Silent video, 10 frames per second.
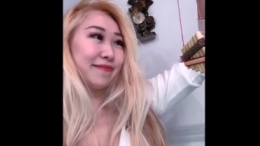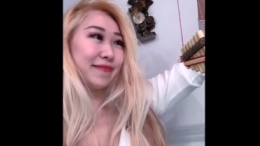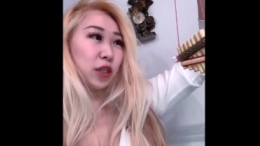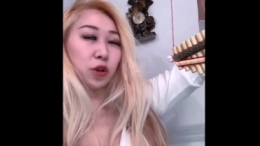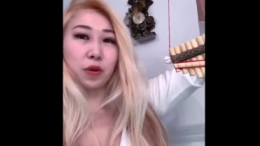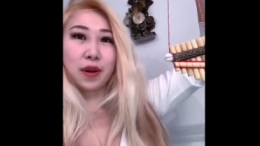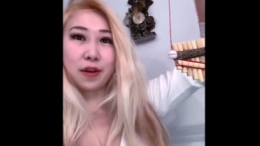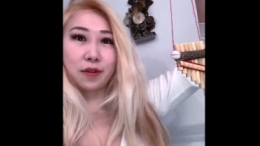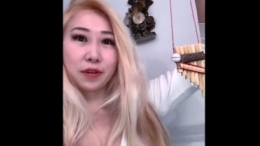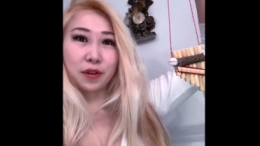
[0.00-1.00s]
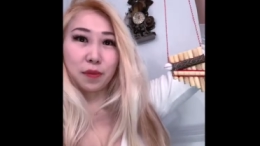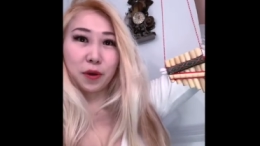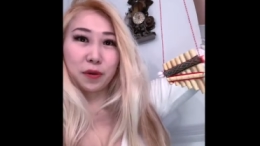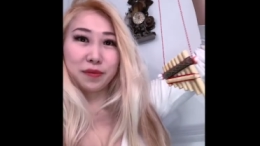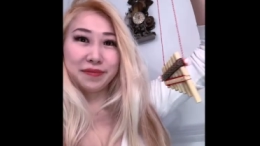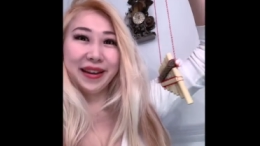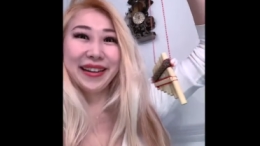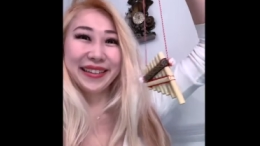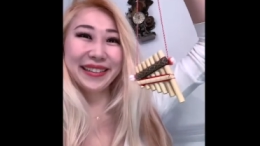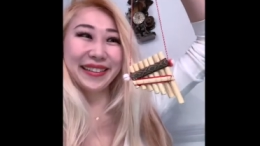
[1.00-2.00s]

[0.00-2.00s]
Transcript: Dogecoin goes to the moon.